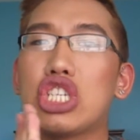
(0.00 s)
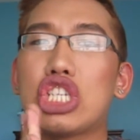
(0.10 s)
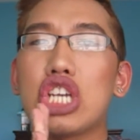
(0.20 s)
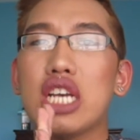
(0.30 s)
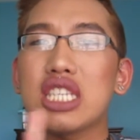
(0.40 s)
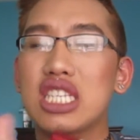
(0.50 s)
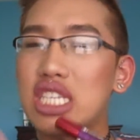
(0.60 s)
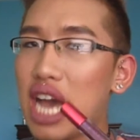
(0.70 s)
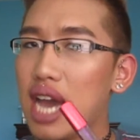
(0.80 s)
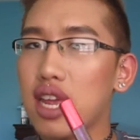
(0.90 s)
just
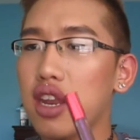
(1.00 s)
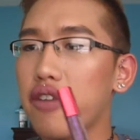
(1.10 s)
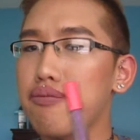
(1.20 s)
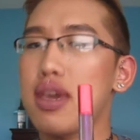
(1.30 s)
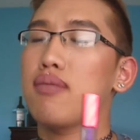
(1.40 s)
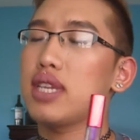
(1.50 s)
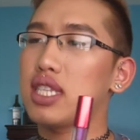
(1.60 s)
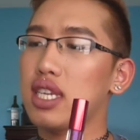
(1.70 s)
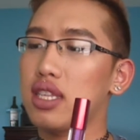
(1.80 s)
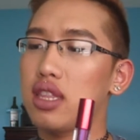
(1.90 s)
not enough
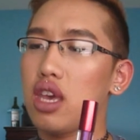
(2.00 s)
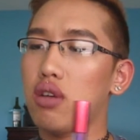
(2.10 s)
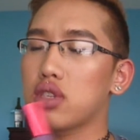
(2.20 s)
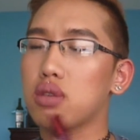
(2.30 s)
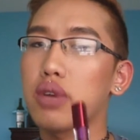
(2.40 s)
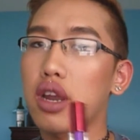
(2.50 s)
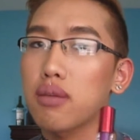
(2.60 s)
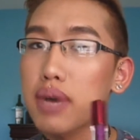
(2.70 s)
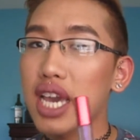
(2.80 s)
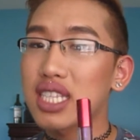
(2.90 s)
pigmented, though, to wear
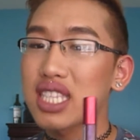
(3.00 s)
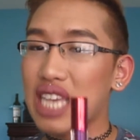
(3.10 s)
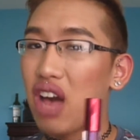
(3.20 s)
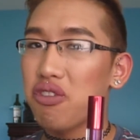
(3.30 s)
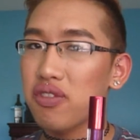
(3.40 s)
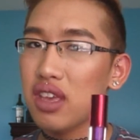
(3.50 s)
it by itself.